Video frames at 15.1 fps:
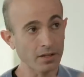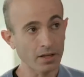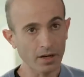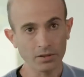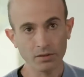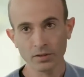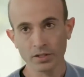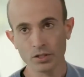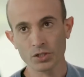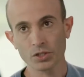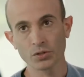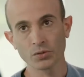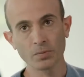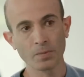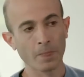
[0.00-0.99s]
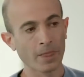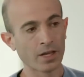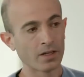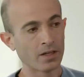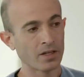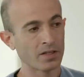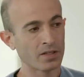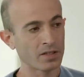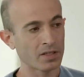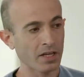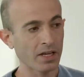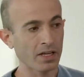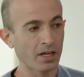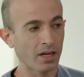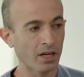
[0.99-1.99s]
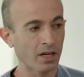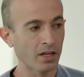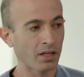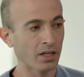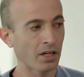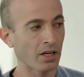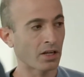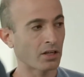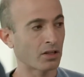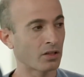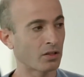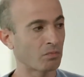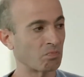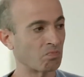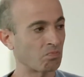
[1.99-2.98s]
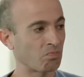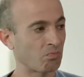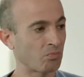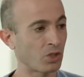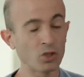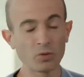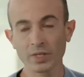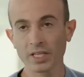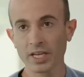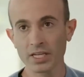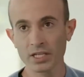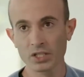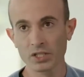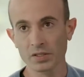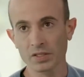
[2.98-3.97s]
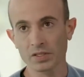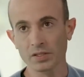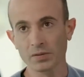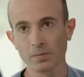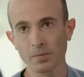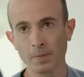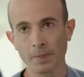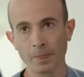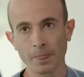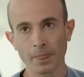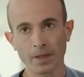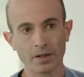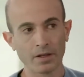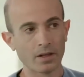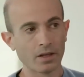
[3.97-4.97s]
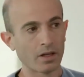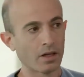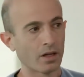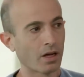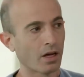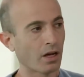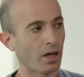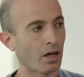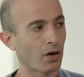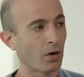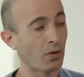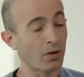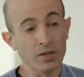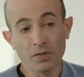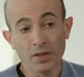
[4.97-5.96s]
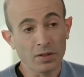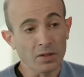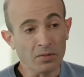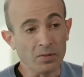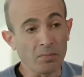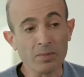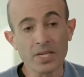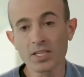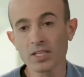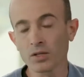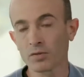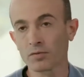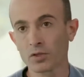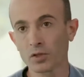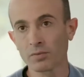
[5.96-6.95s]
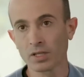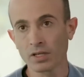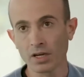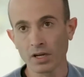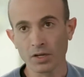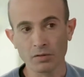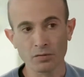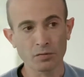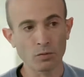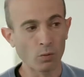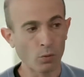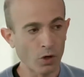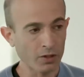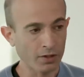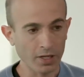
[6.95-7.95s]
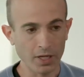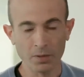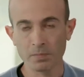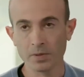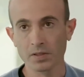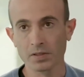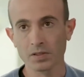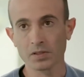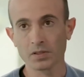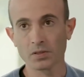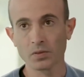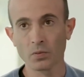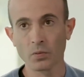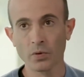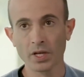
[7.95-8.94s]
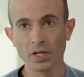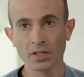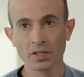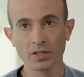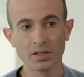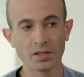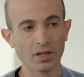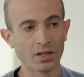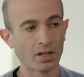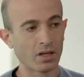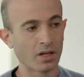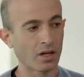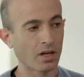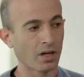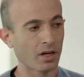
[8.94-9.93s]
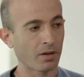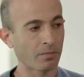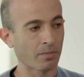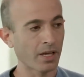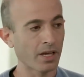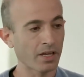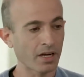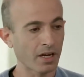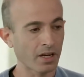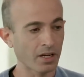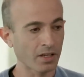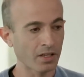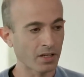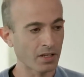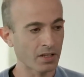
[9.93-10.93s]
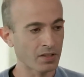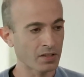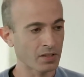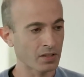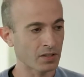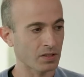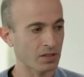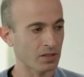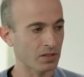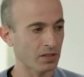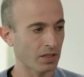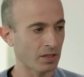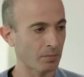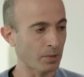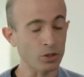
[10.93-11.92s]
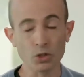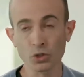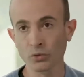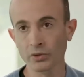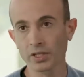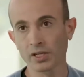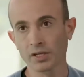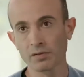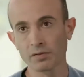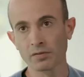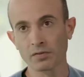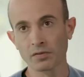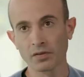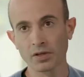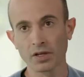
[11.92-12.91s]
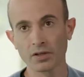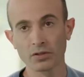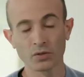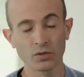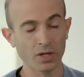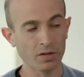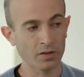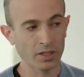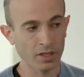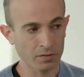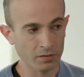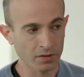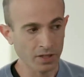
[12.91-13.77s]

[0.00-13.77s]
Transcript: the other issue is AI and human agency, or even the meaning of human life. What happens when AI is mature enough and you have enough